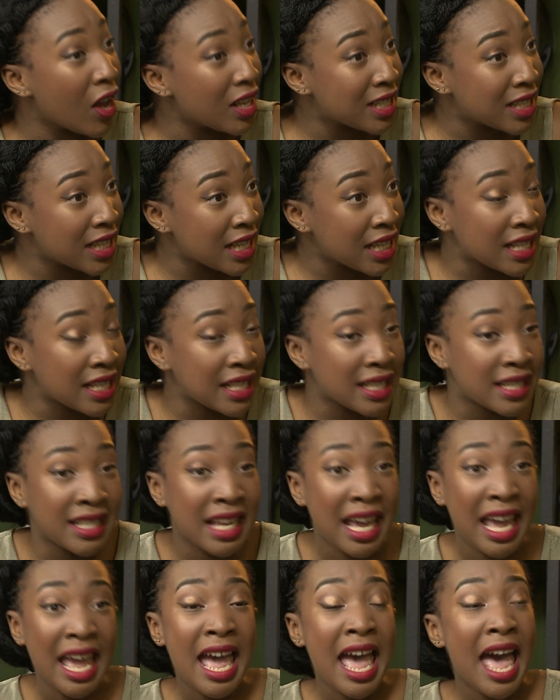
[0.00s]
classes,
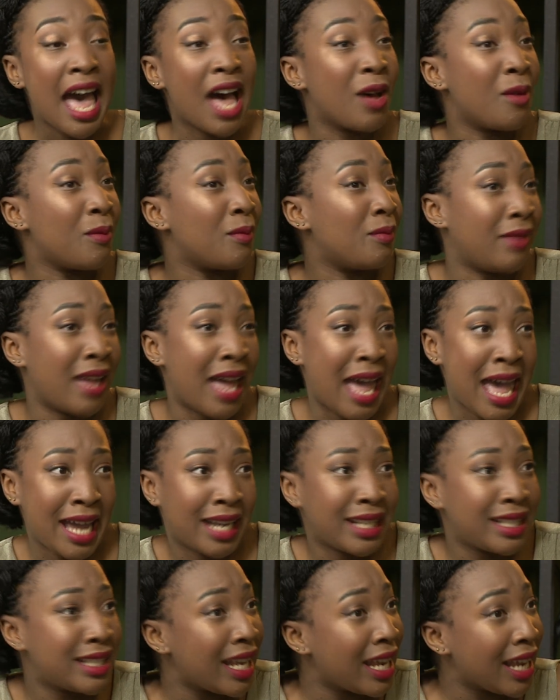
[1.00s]
wow. um,
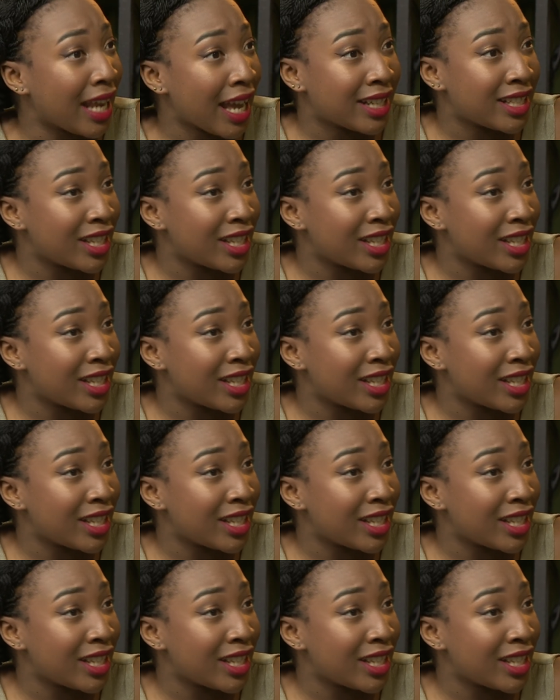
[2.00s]
acting,